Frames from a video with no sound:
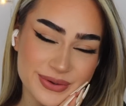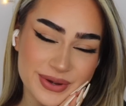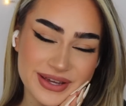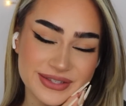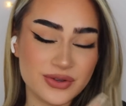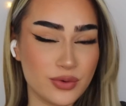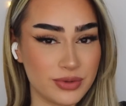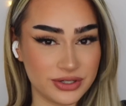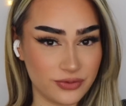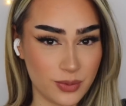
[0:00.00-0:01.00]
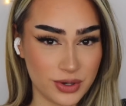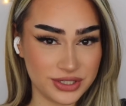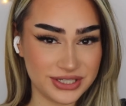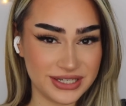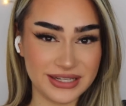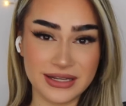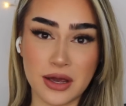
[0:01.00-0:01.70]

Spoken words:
you guys so much for watching.